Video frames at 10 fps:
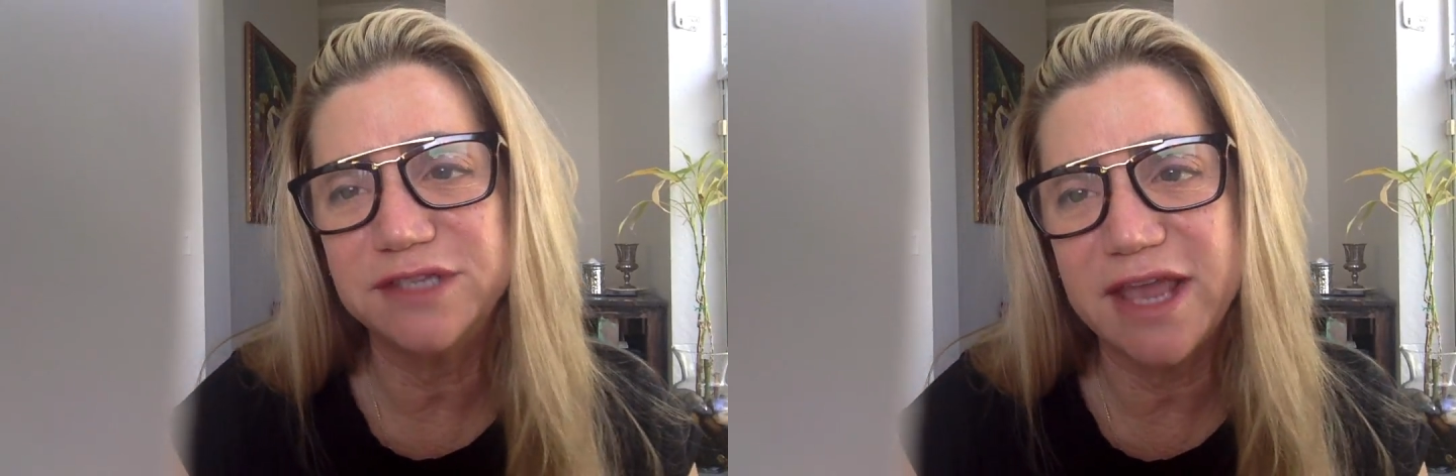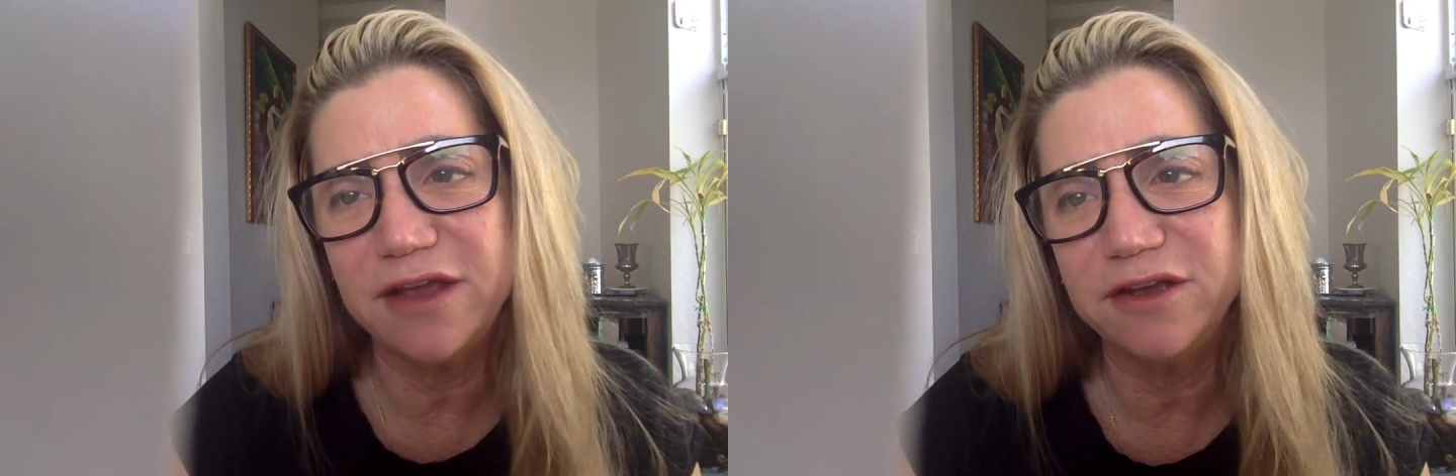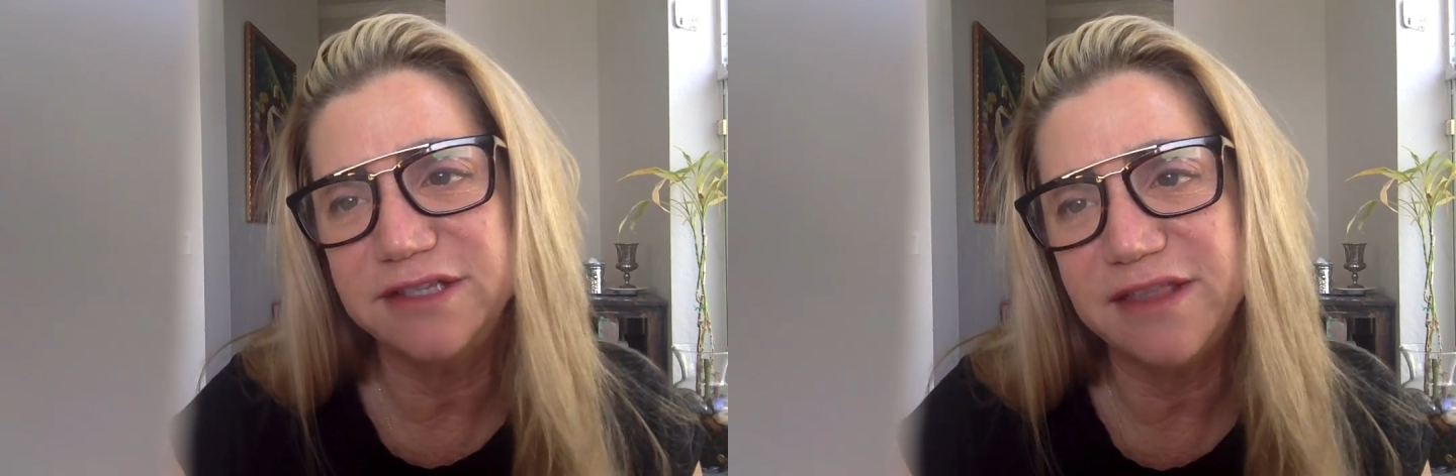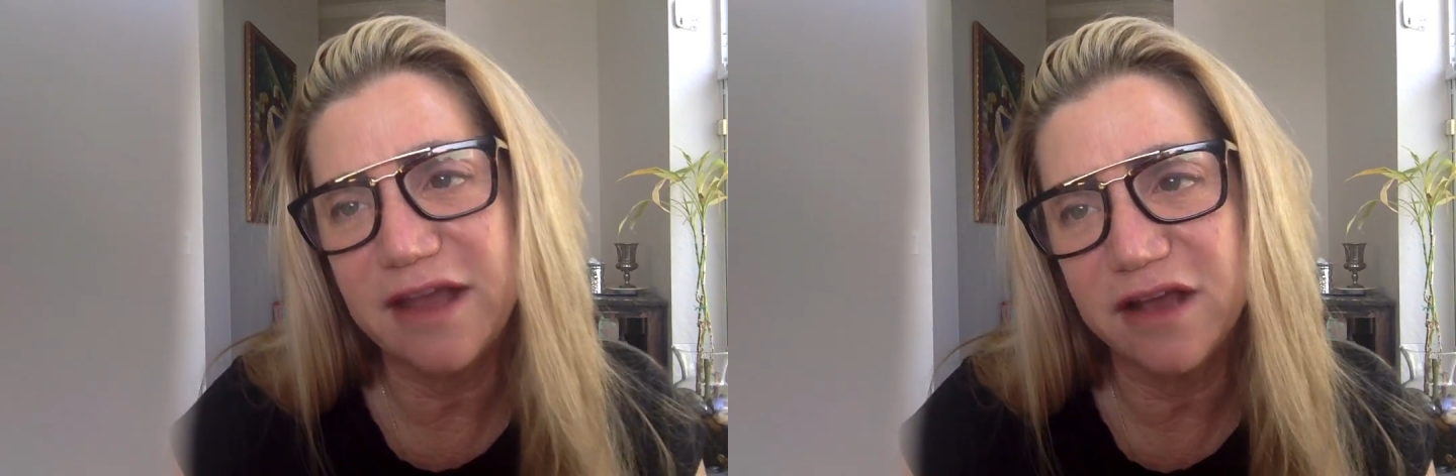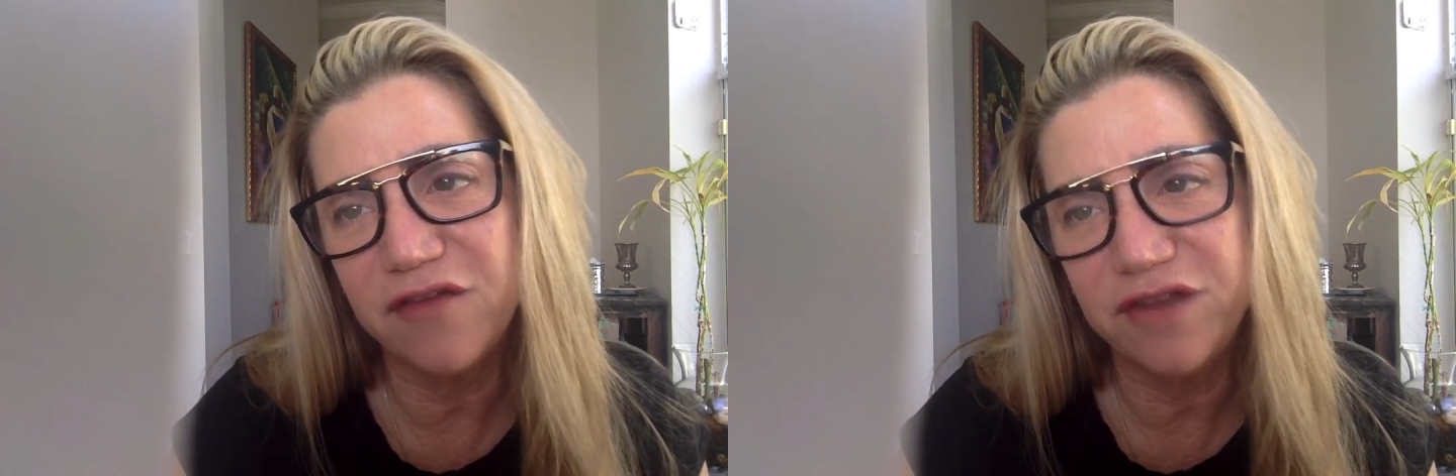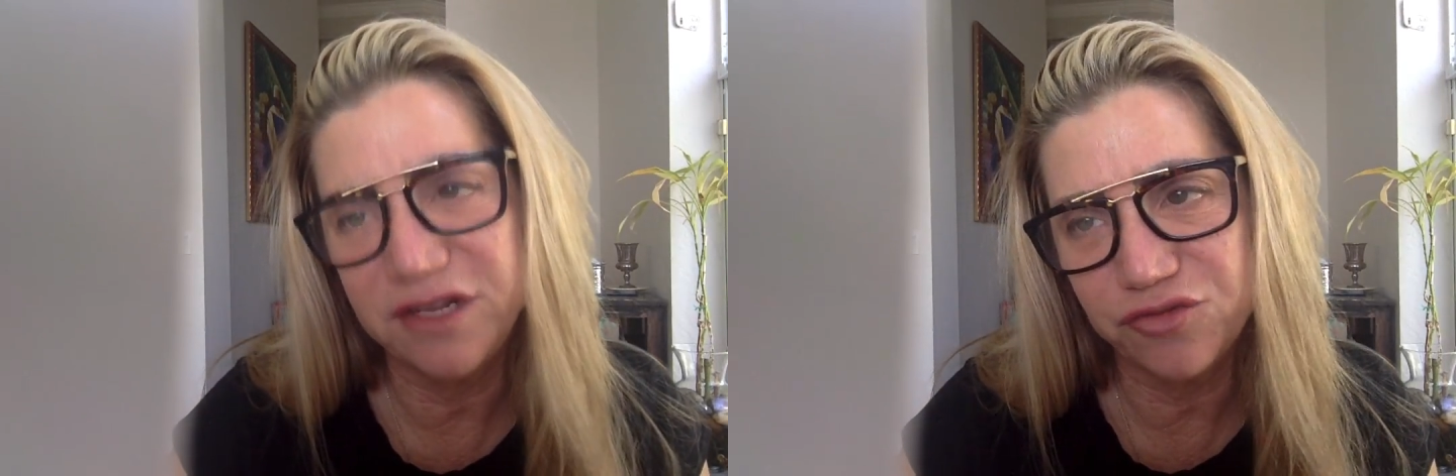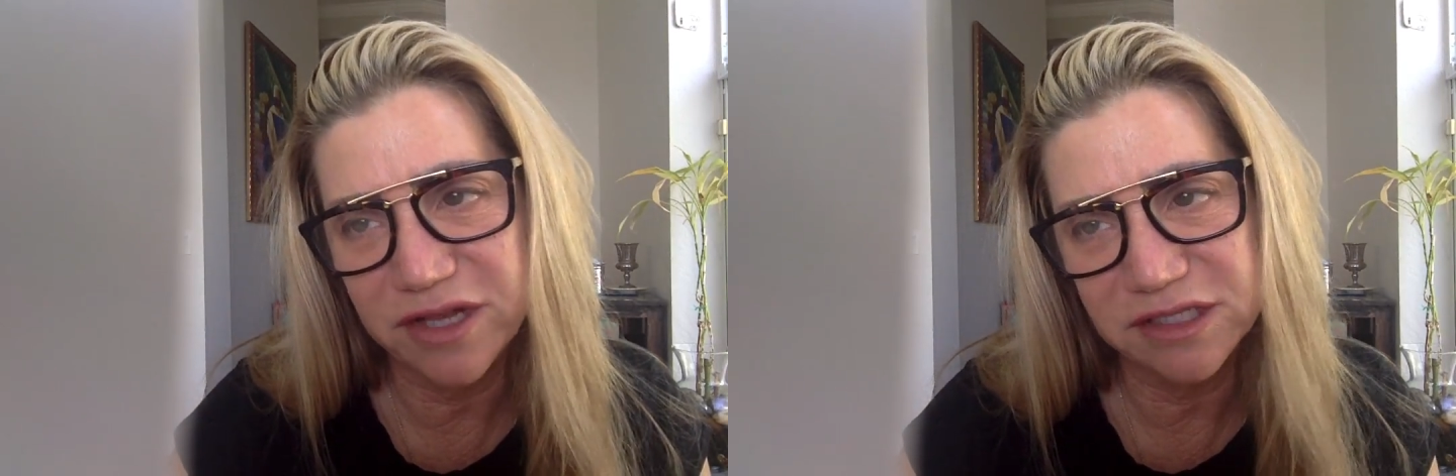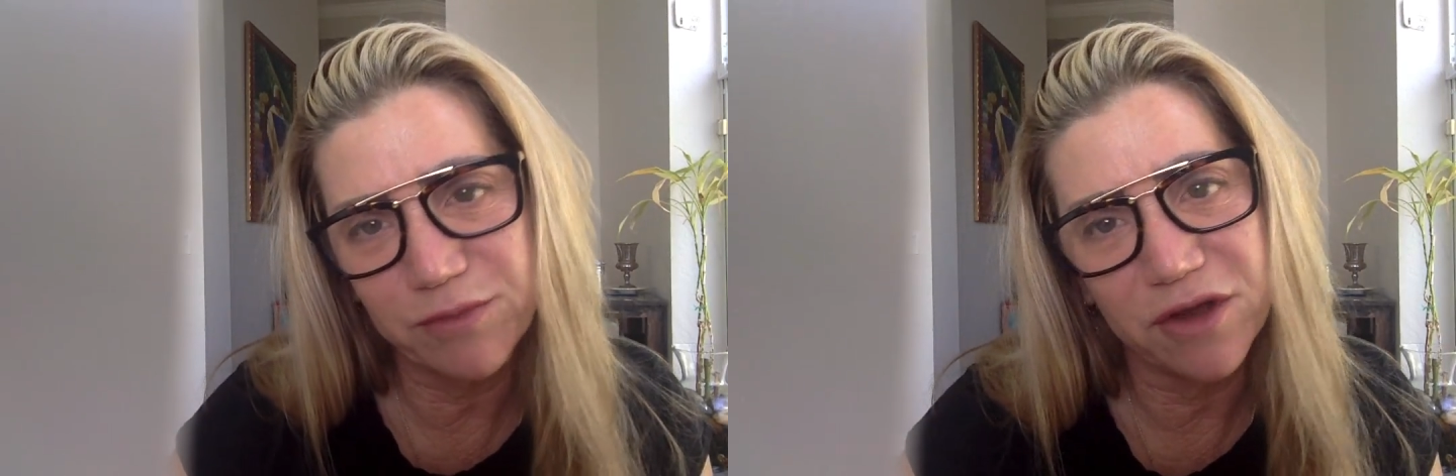canned goods, and that coveted
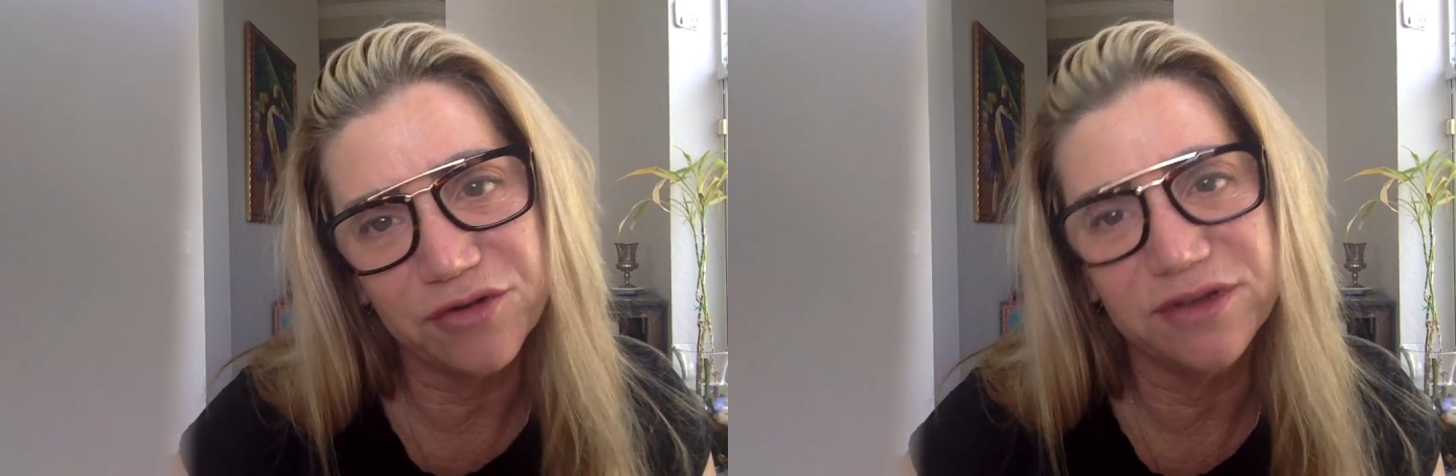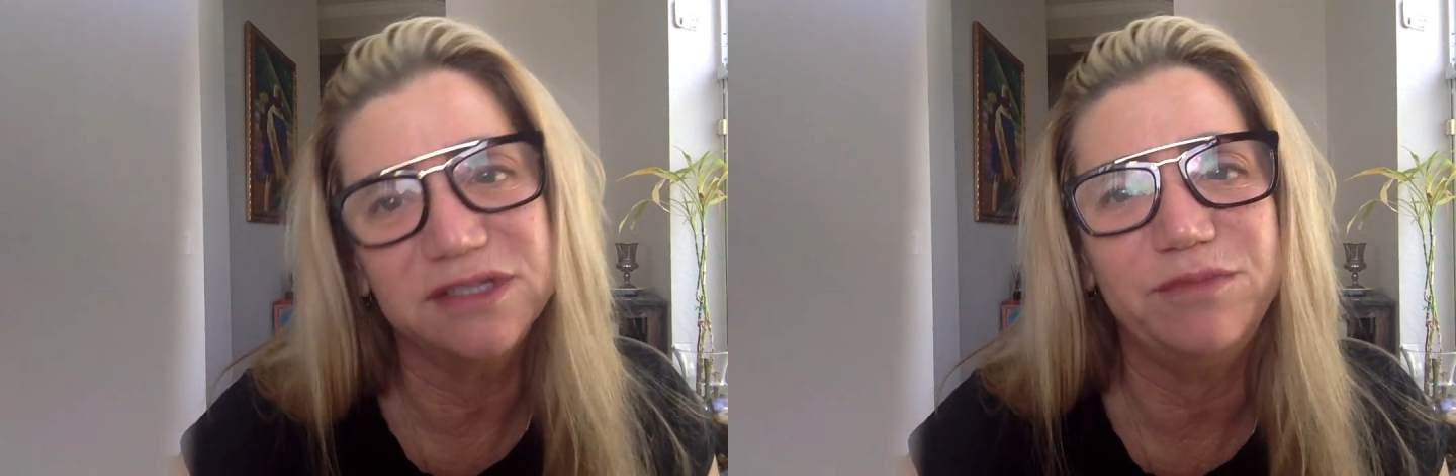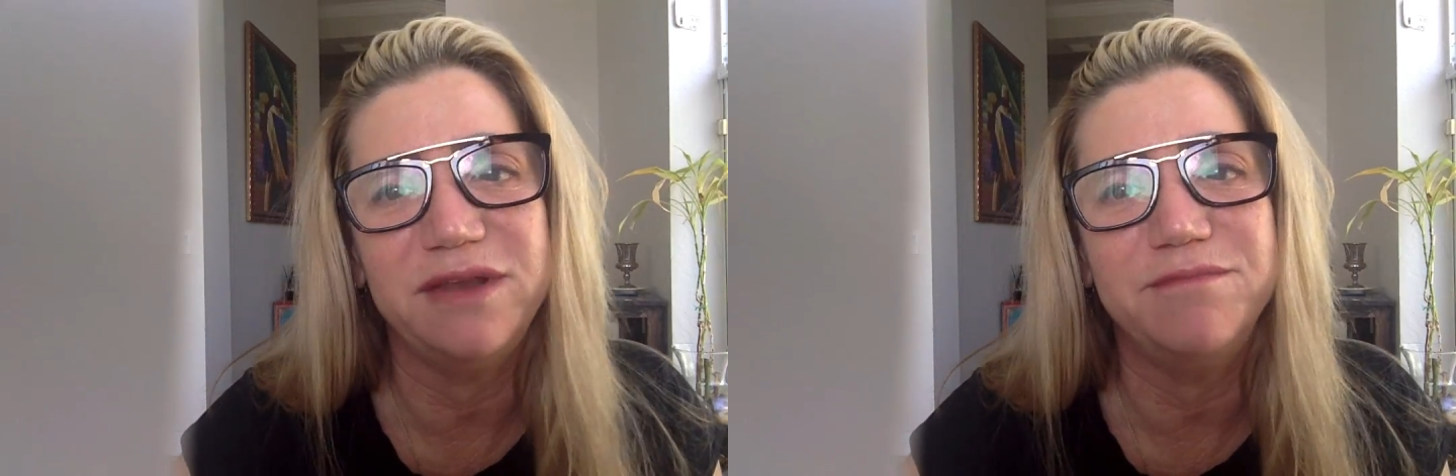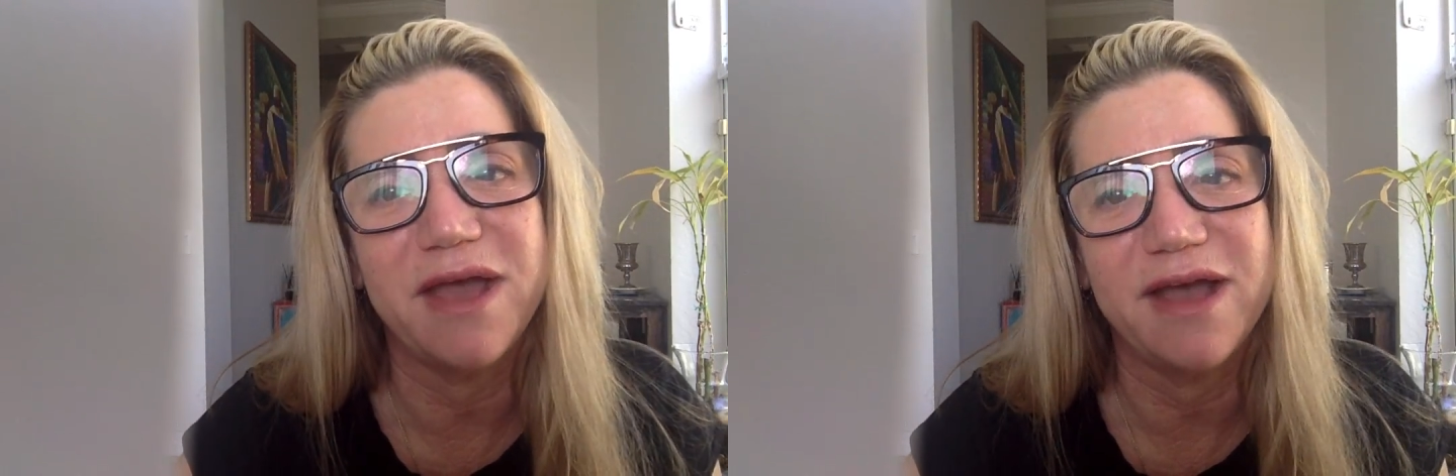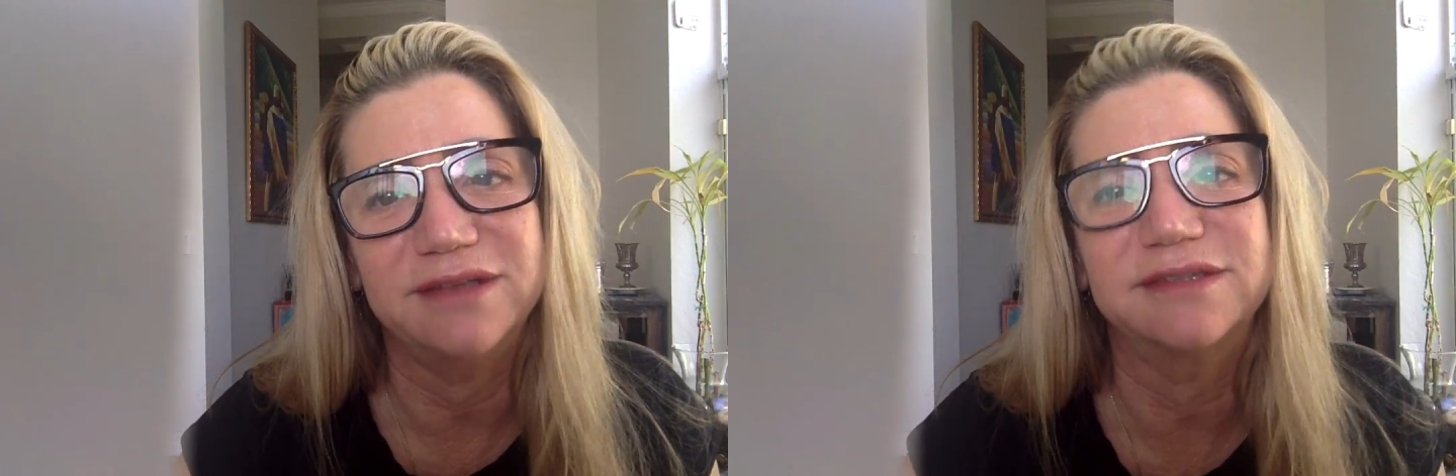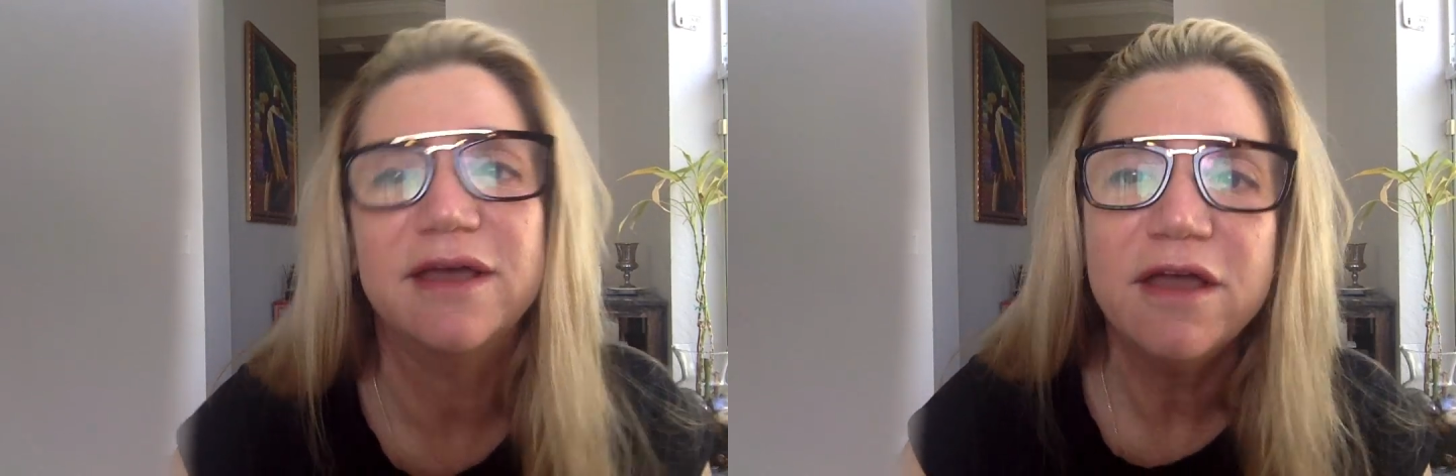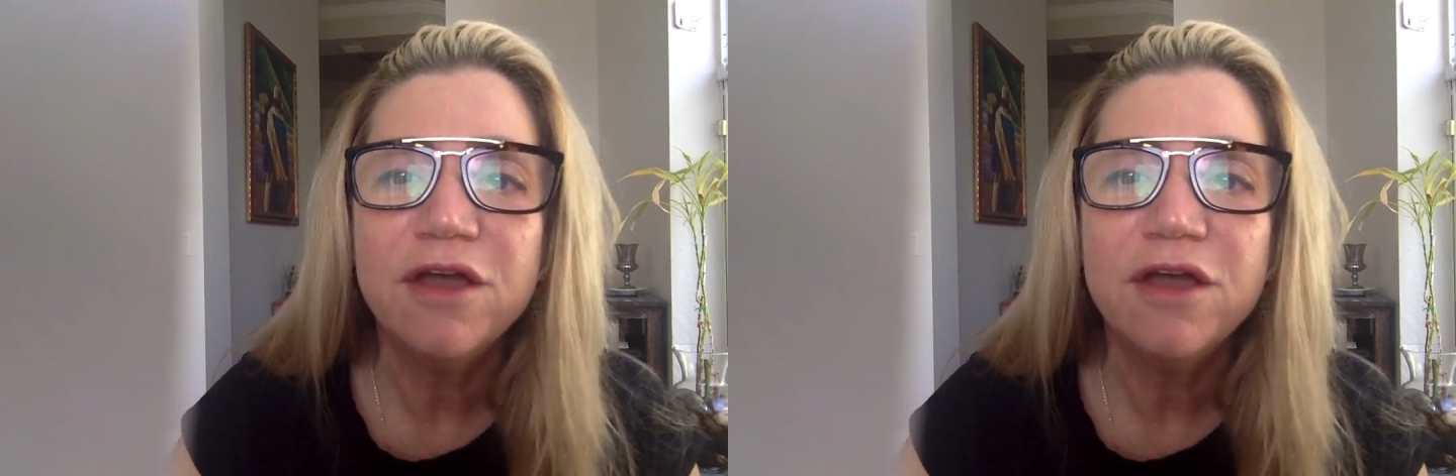transponder and speed pass.